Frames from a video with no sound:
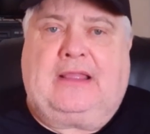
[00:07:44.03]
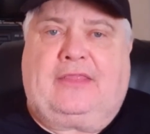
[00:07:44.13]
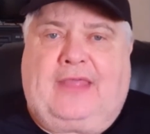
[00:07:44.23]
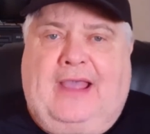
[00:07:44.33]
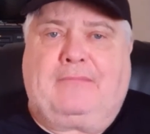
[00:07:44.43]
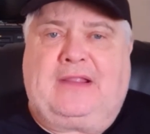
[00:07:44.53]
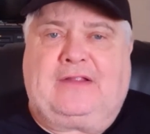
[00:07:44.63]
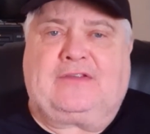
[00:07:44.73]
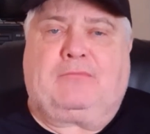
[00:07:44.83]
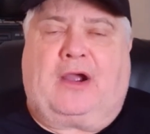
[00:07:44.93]
that
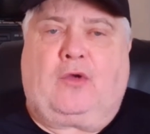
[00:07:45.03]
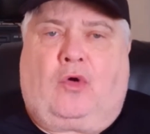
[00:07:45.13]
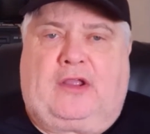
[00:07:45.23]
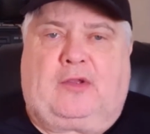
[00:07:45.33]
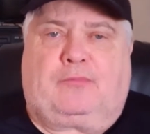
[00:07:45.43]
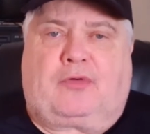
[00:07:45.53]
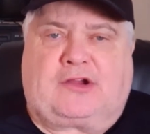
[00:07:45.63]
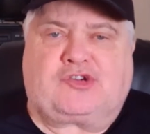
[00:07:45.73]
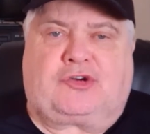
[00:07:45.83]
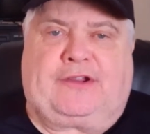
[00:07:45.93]
means my oil
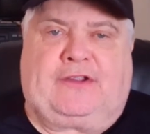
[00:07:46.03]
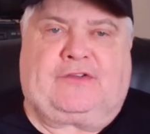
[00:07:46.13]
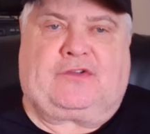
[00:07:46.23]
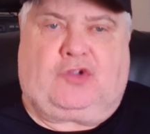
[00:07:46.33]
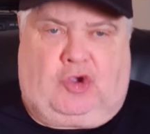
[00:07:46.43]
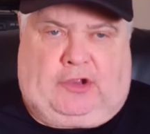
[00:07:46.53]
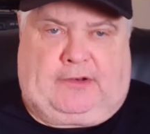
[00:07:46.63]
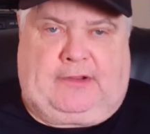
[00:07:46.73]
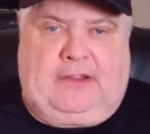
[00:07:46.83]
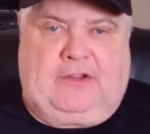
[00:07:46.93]
pressure is good.
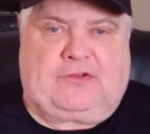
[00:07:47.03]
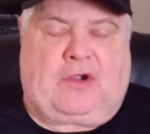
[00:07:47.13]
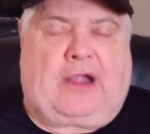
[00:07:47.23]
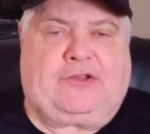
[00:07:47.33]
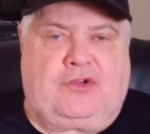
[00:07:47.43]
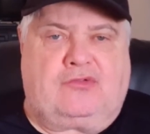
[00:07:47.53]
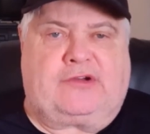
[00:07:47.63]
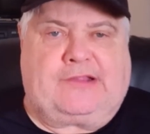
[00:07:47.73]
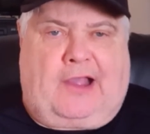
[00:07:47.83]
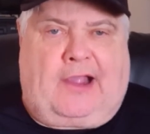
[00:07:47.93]
So I do
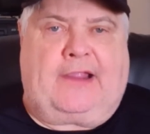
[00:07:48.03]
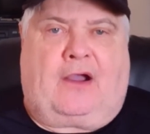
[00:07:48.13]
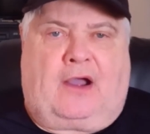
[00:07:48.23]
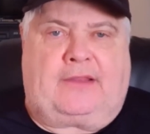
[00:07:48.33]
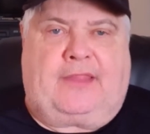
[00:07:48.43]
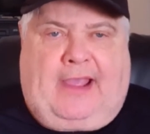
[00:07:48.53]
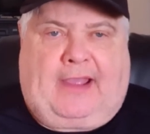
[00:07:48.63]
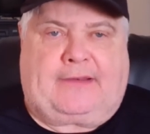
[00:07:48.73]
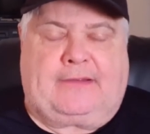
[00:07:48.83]
rely on that.